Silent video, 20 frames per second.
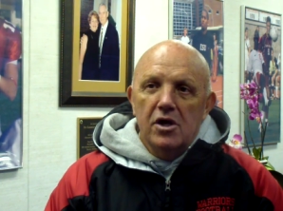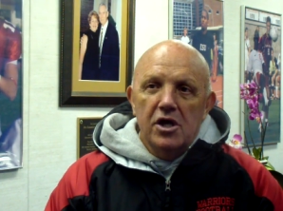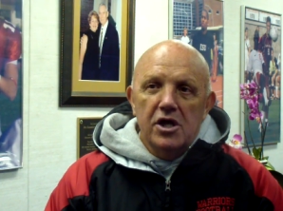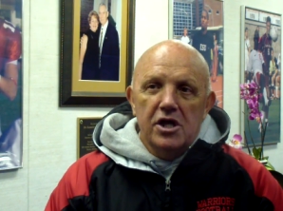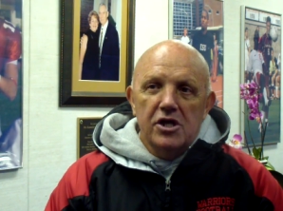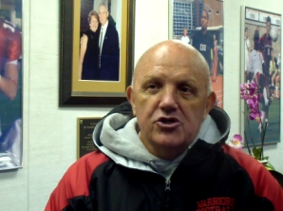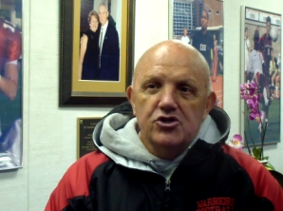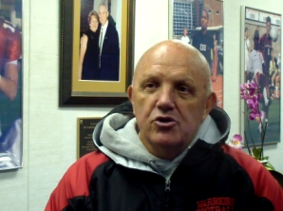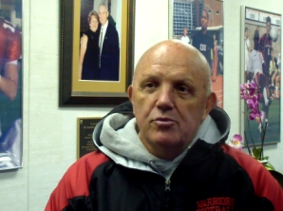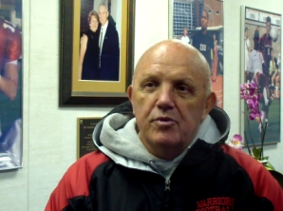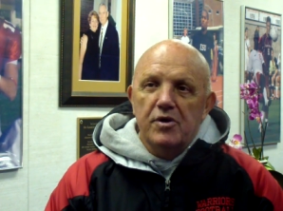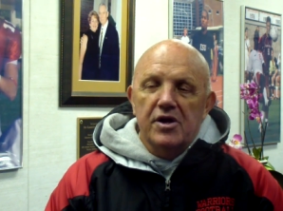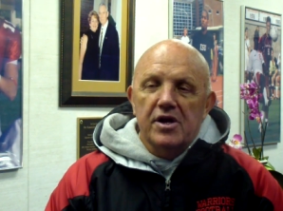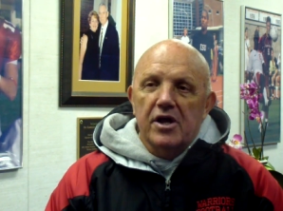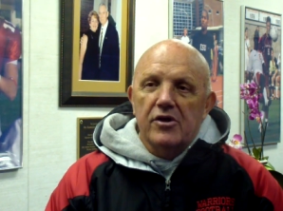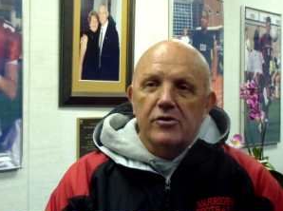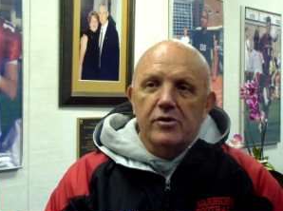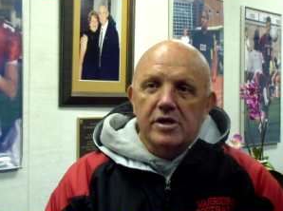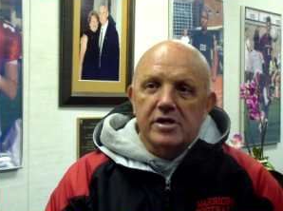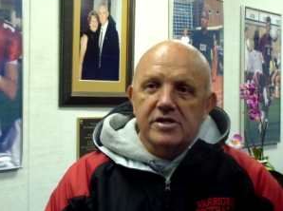And it should be
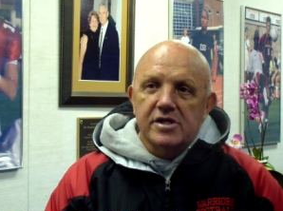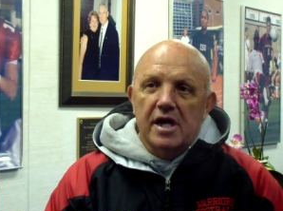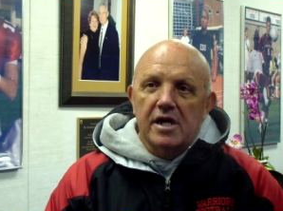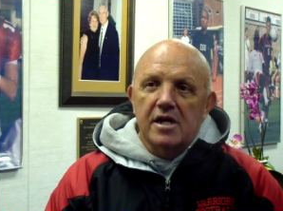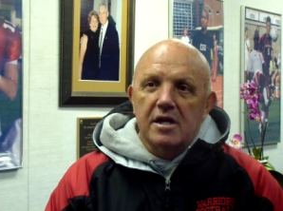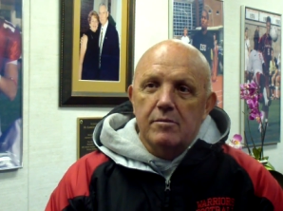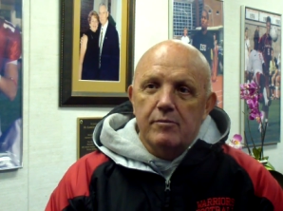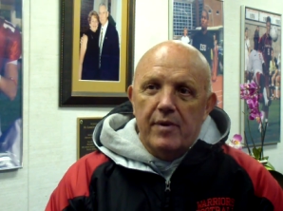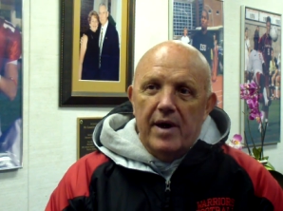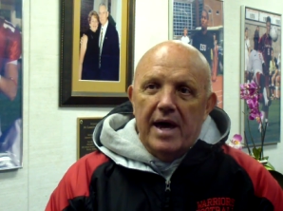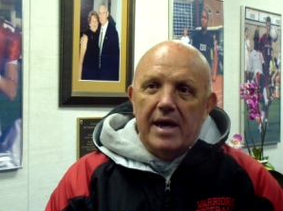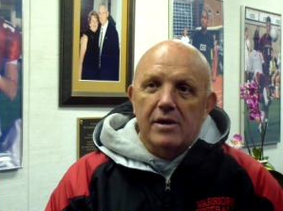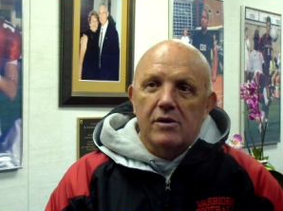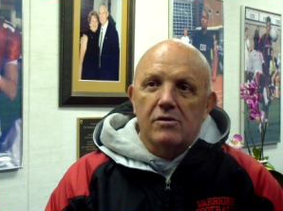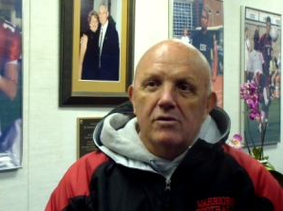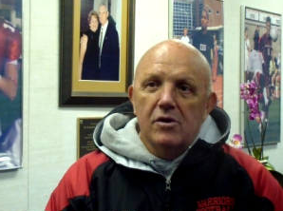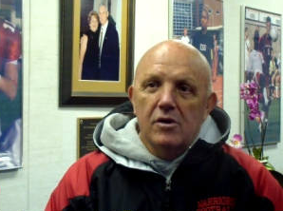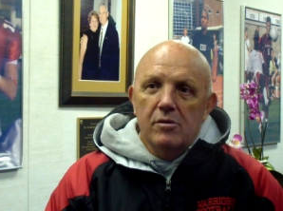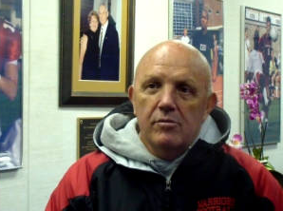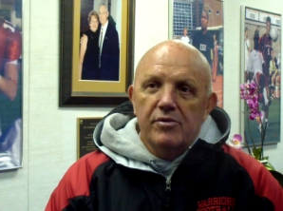another exciting
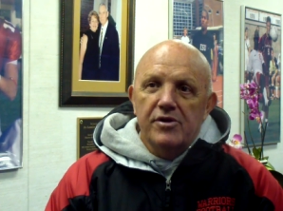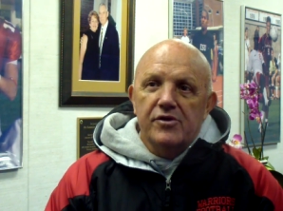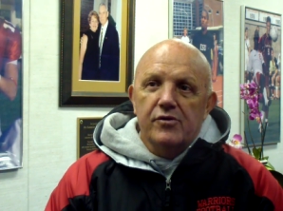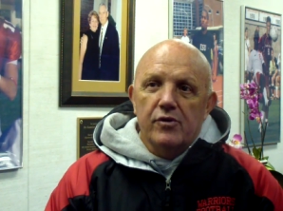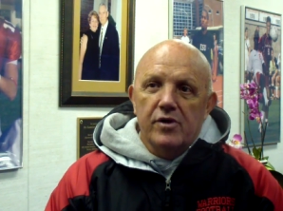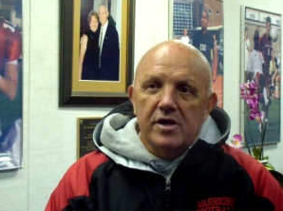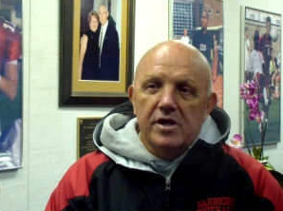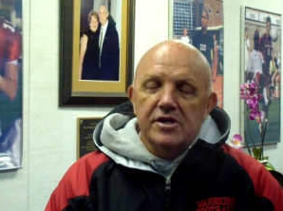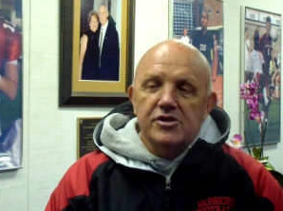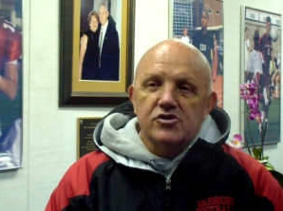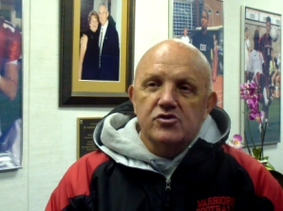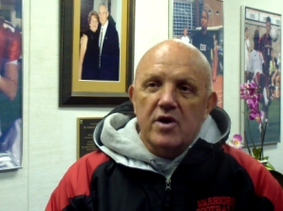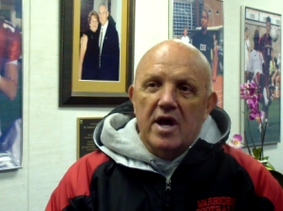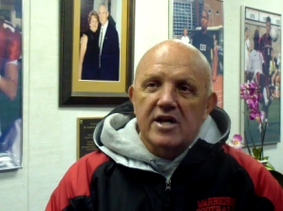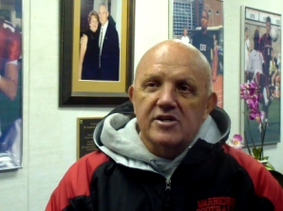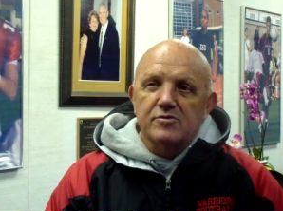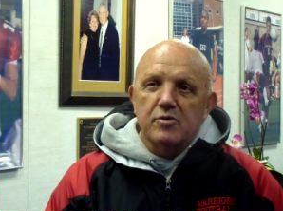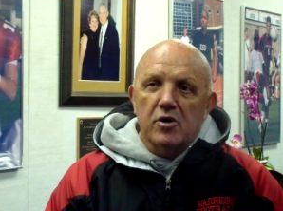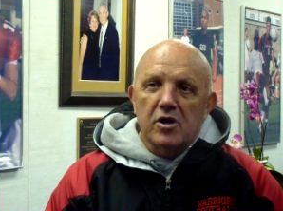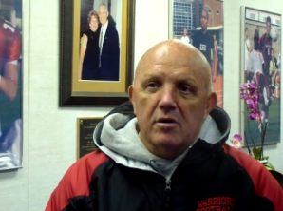battle between East
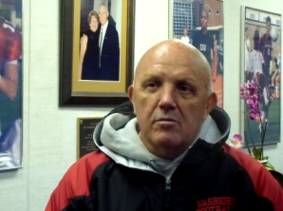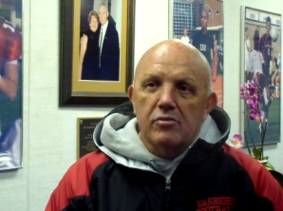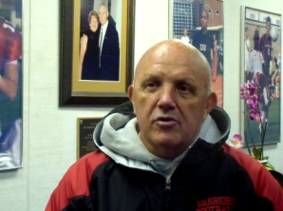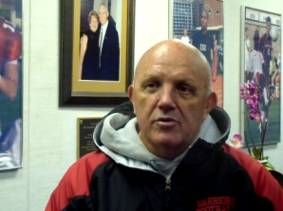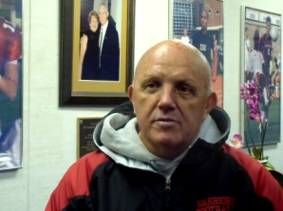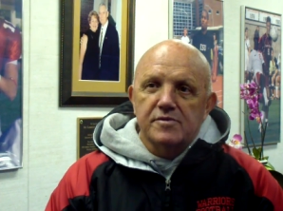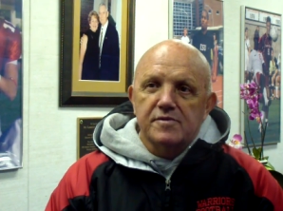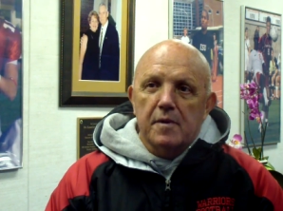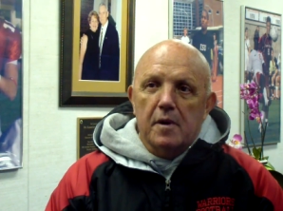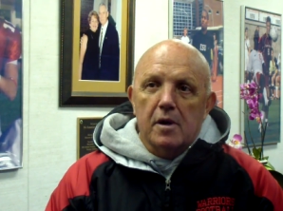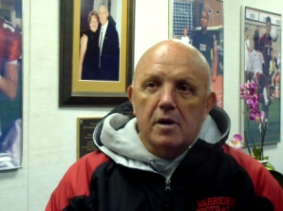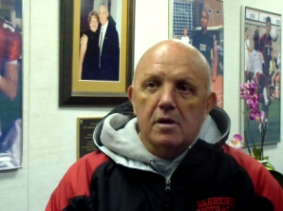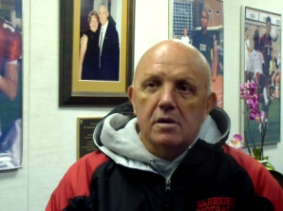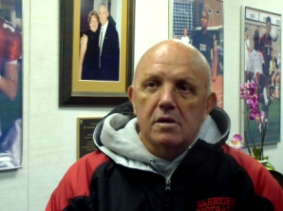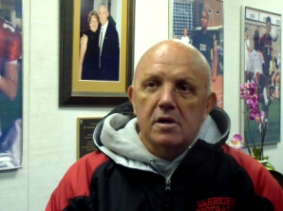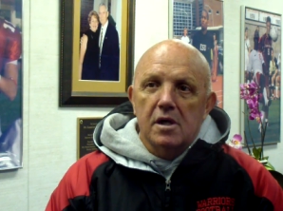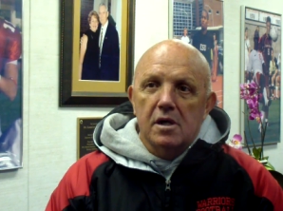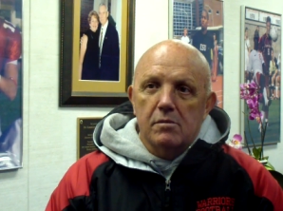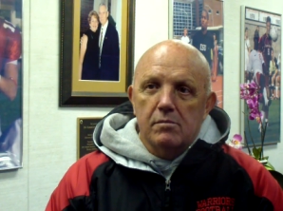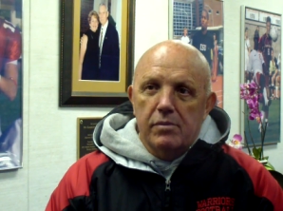Stroudsburg and
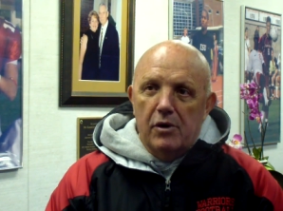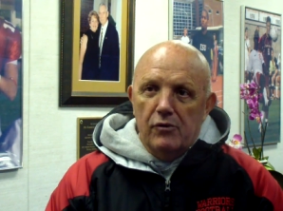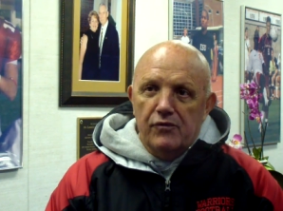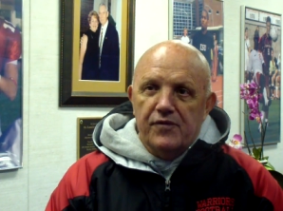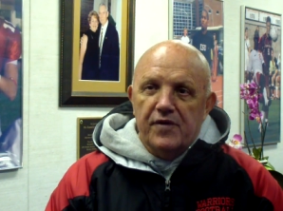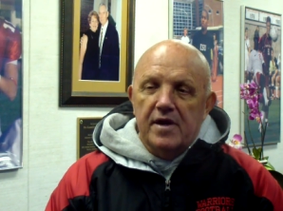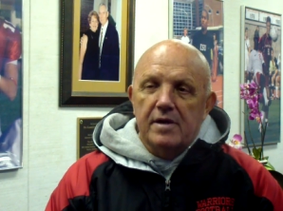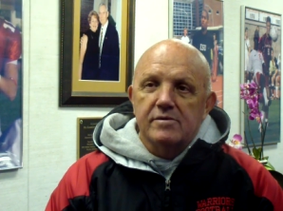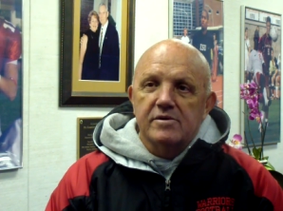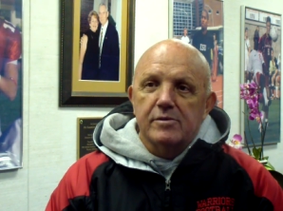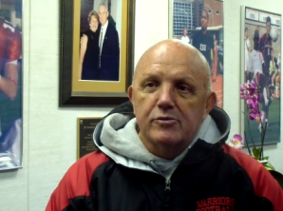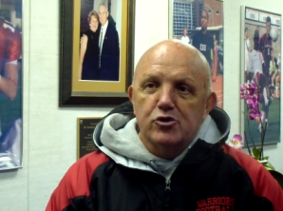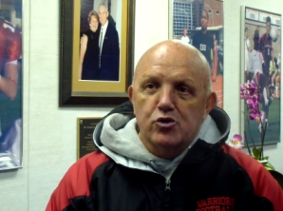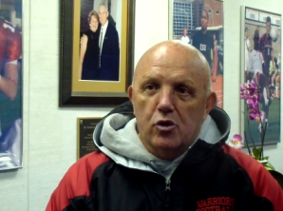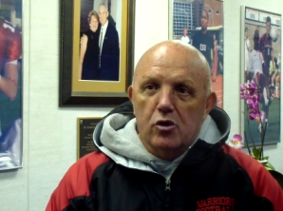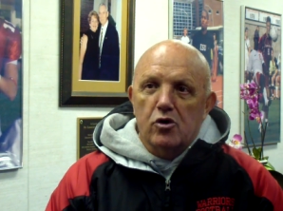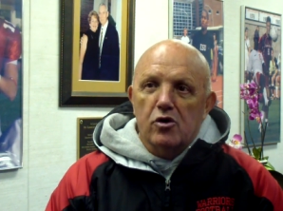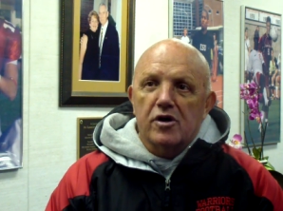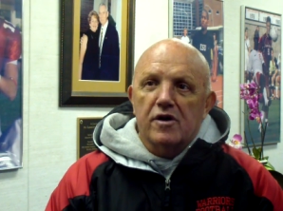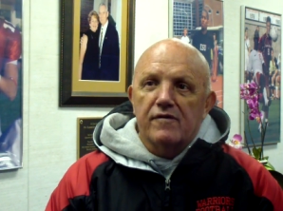Bloomsburg, and both teams, I'm
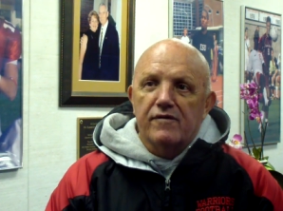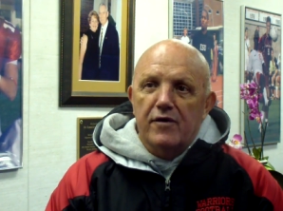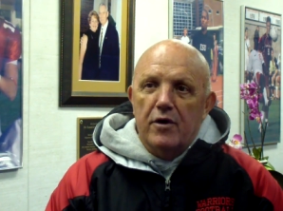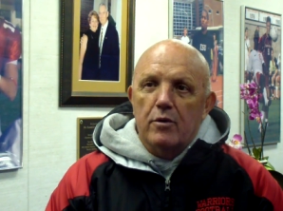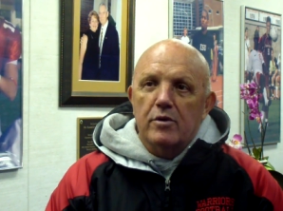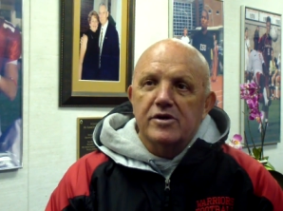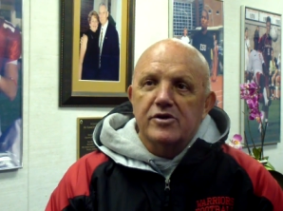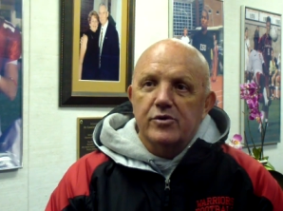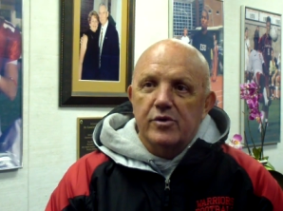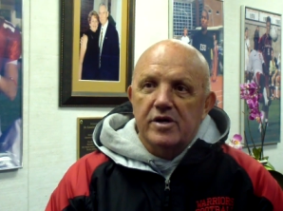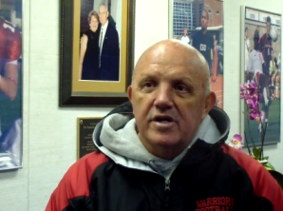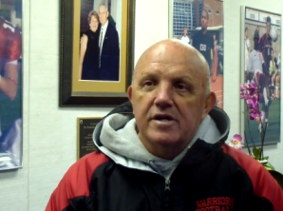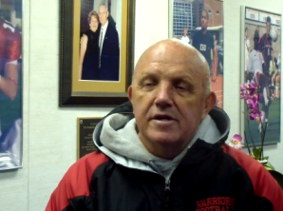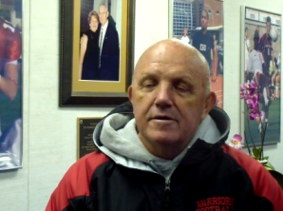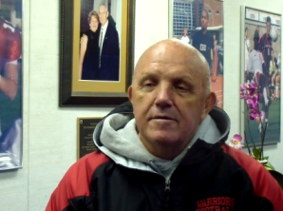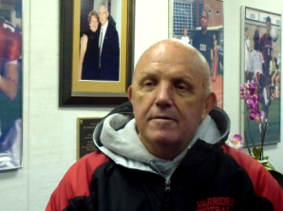sure, are looking forward to it.